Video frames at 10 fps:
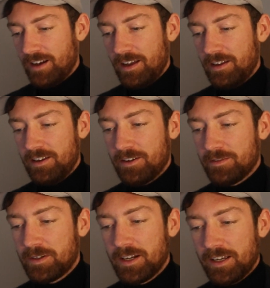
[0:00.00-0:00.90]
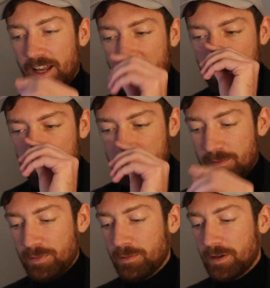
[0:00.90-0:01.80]
I'm gonna kind of keep it
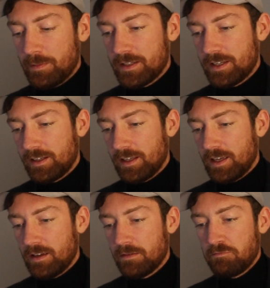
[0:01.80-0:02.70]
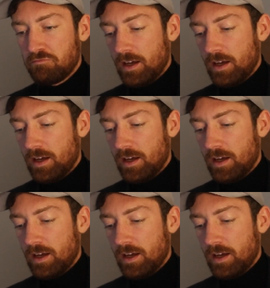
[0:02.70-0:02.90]
simple, but basically,